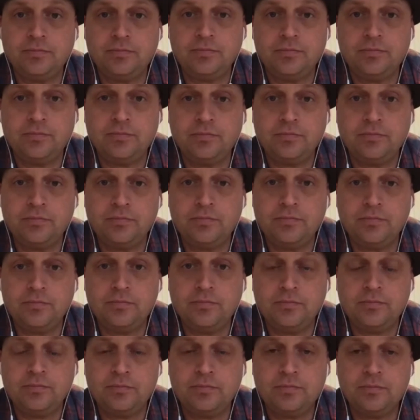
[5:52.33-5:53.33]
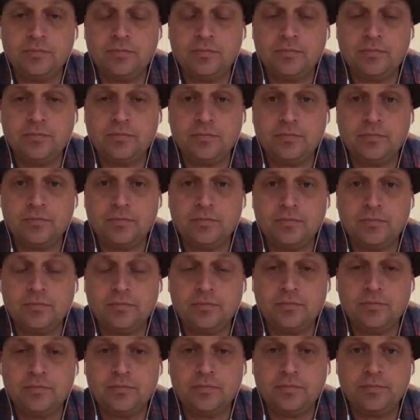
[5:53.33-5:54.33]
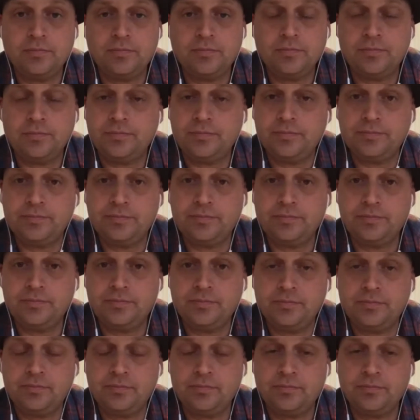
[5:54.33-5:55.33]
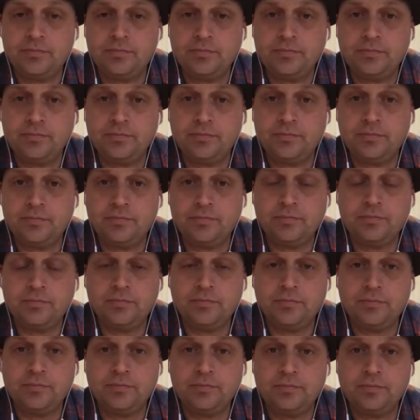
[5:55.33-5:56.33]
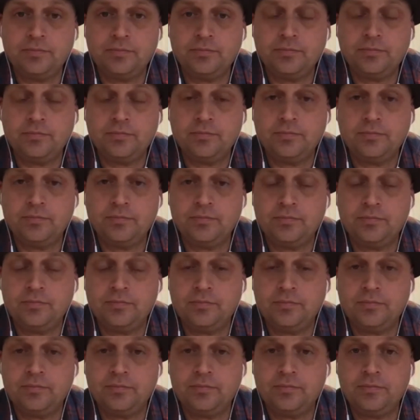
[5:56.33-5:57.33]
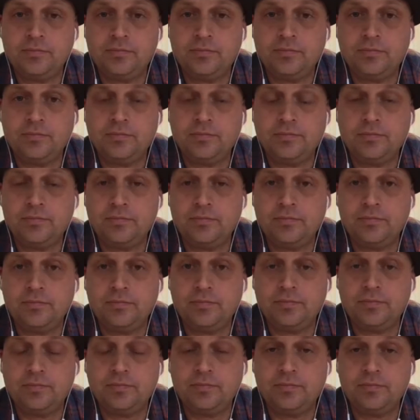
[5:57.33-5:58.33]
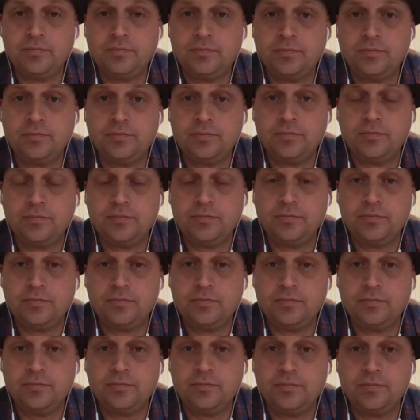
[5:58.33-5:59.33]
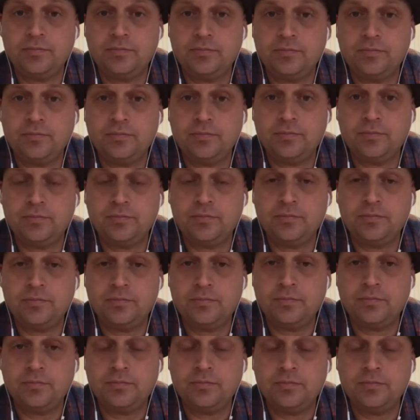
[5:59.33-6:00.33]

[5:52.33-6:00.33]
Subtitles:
(silent)